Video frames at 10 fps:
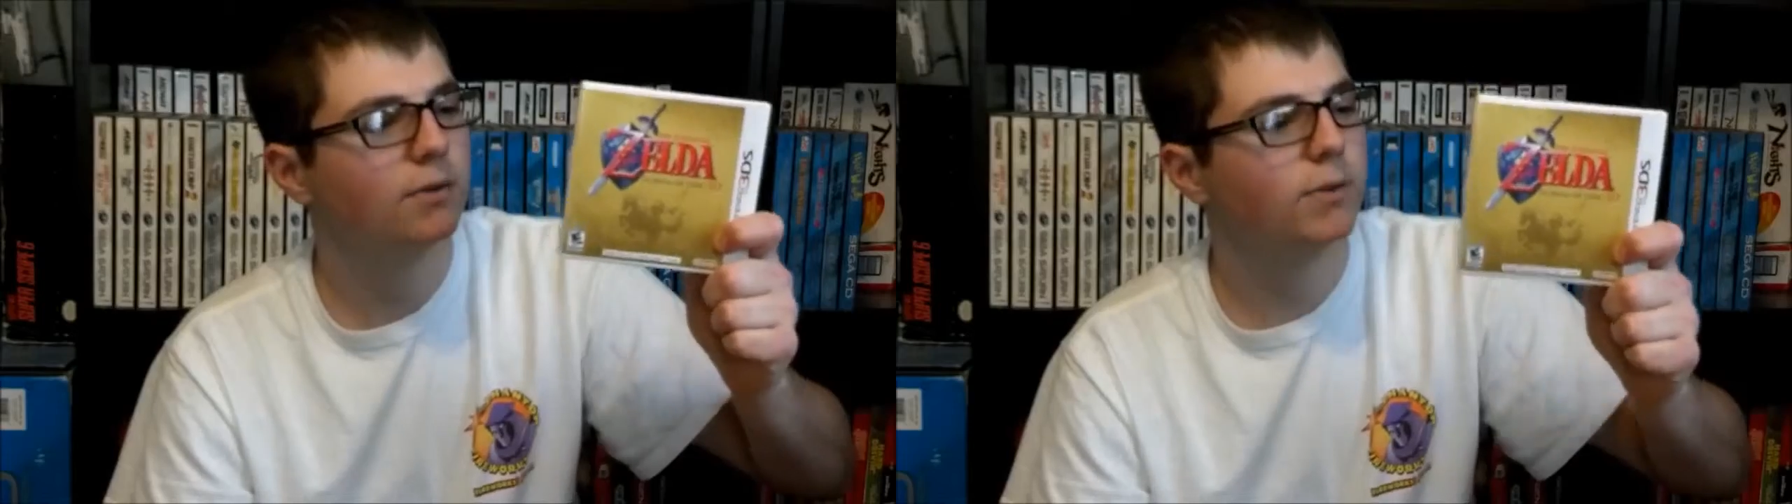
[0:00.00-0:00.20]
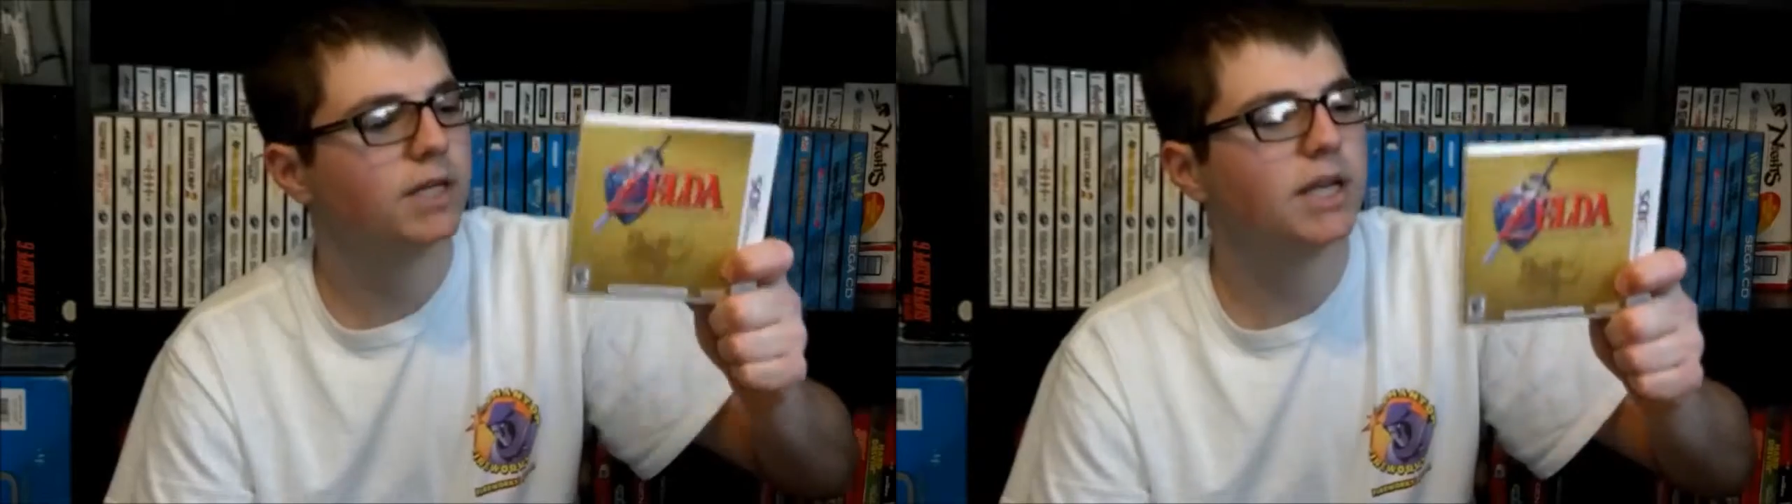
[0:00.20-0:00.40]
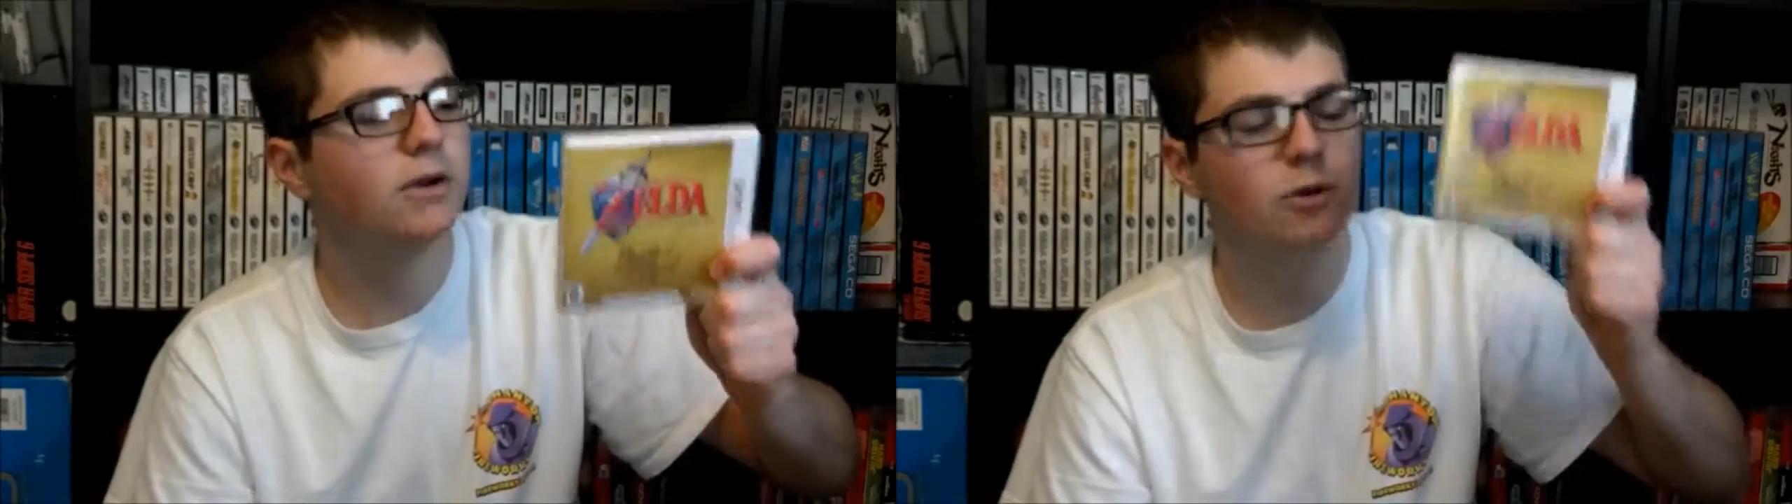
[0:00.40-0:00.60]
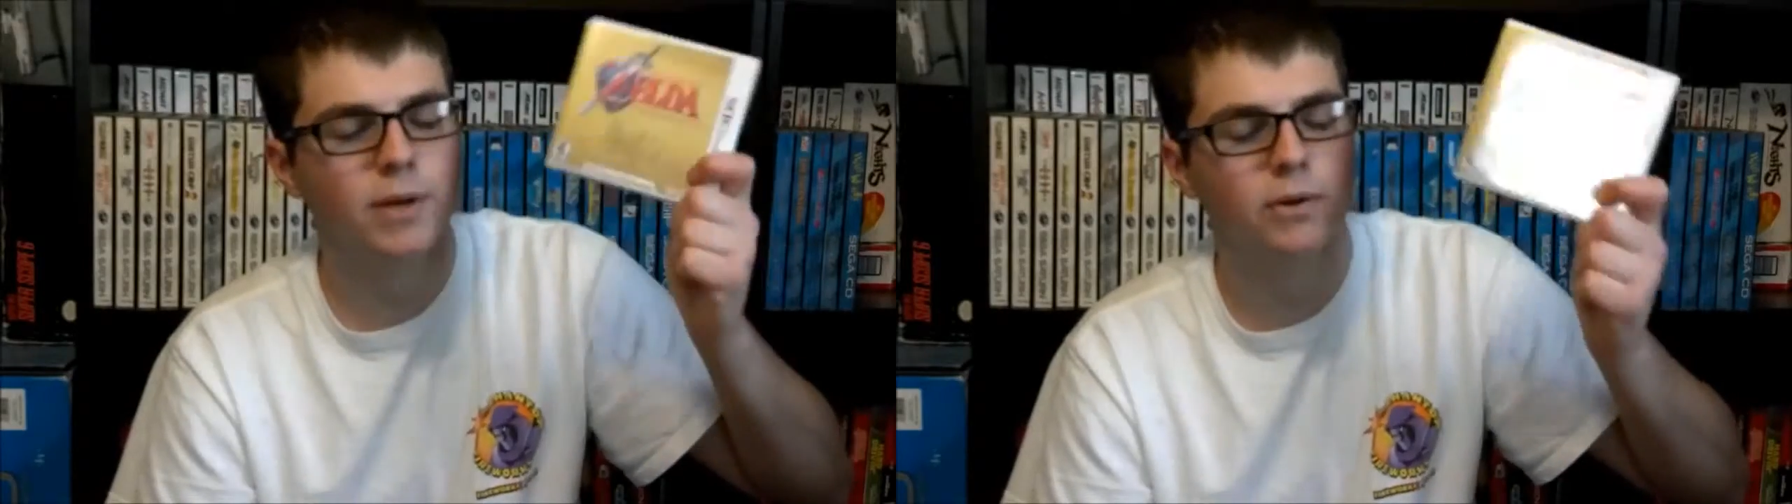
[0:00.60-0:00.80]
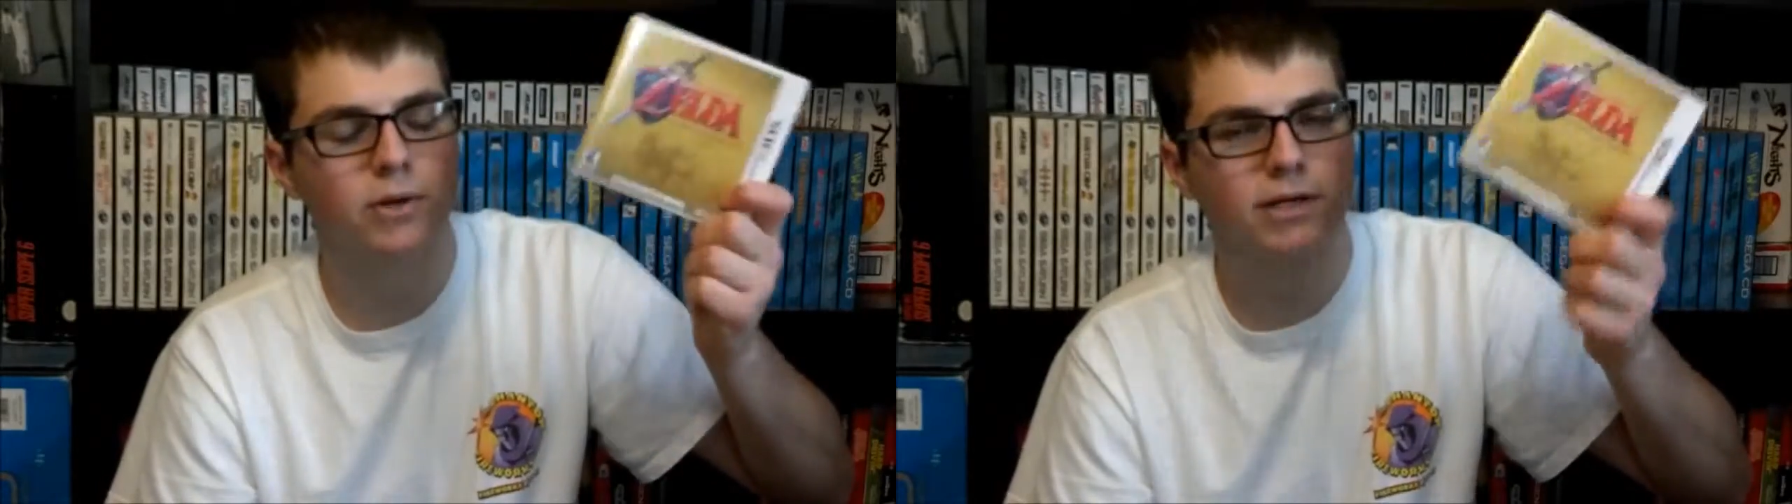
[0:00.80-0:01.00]
when you hear
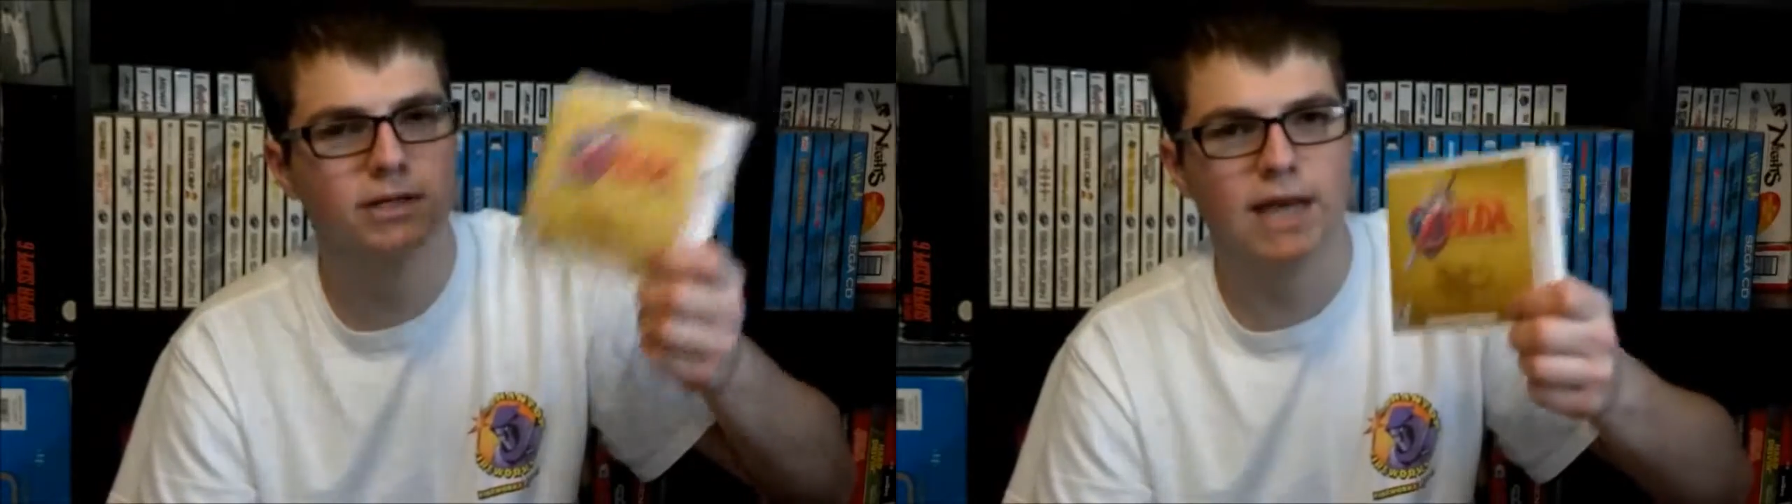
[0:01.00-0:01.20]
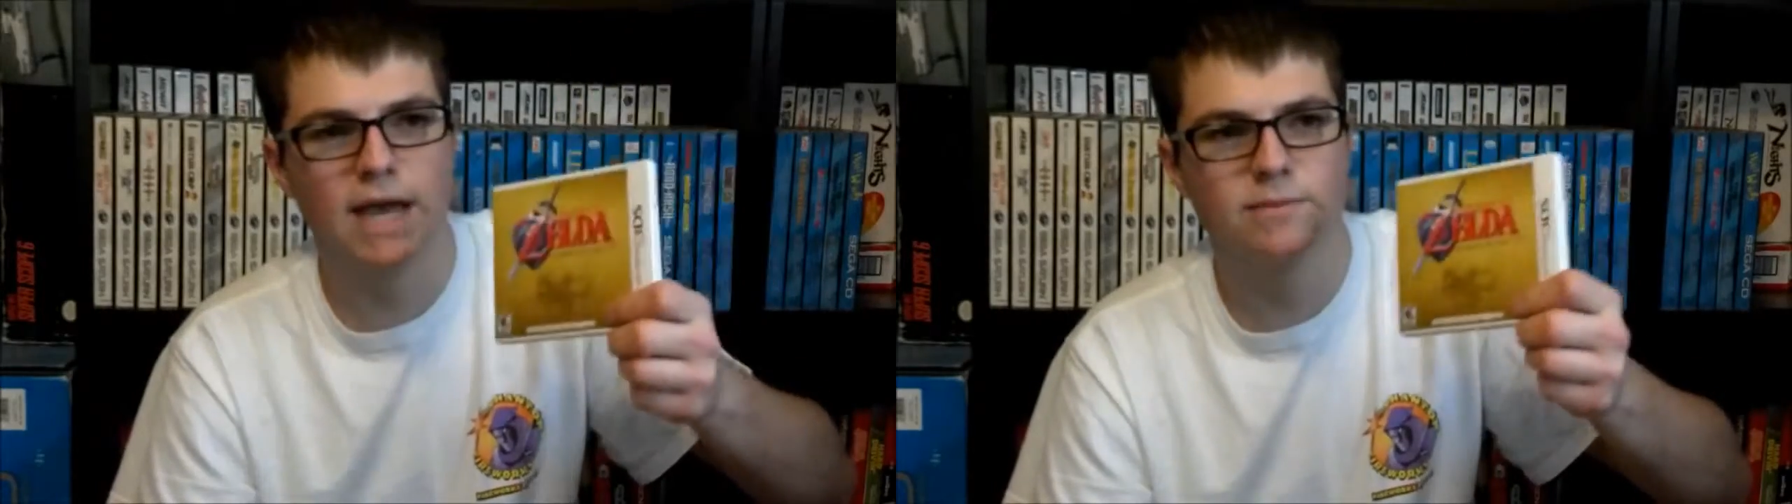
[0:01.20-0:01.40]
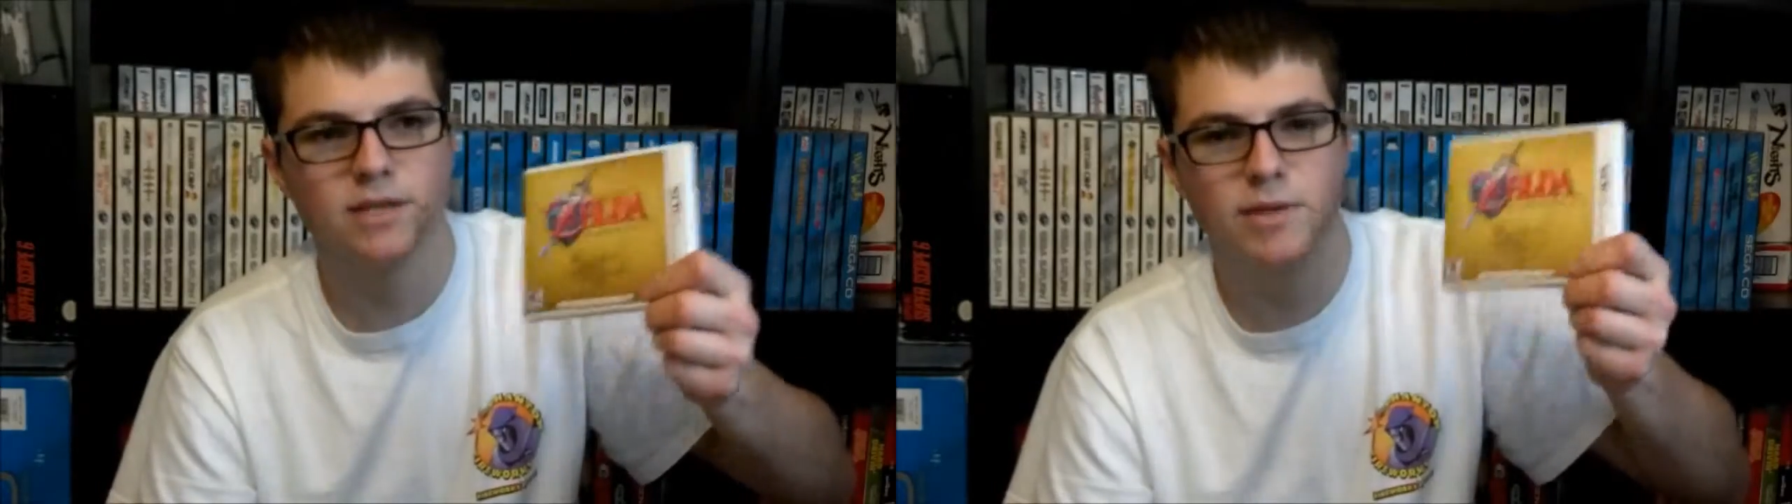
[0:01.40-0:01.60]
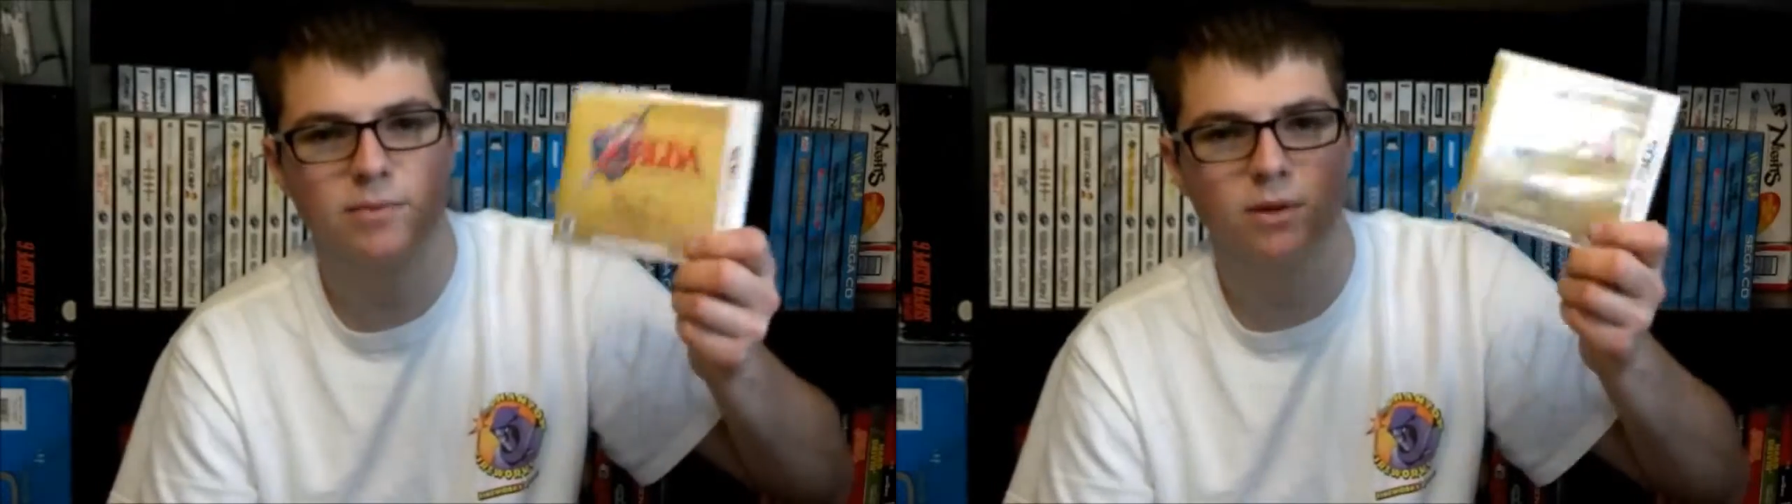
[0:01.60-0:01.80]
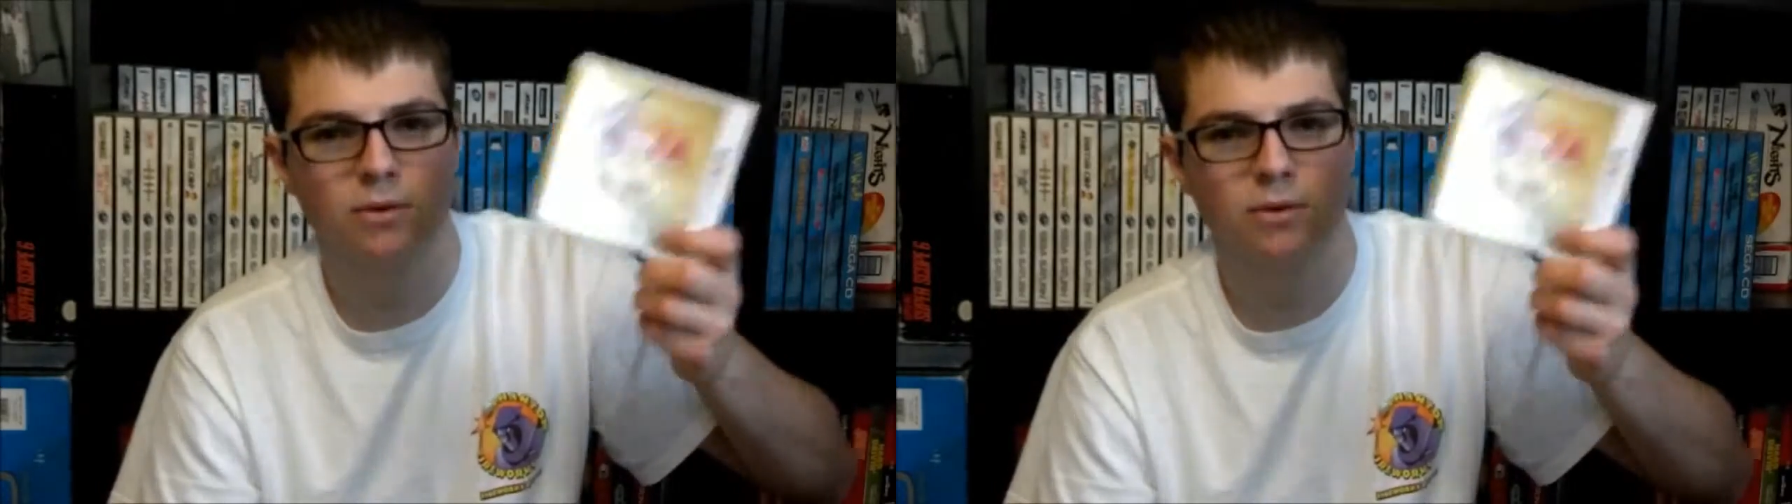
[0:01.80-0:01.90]
about games that people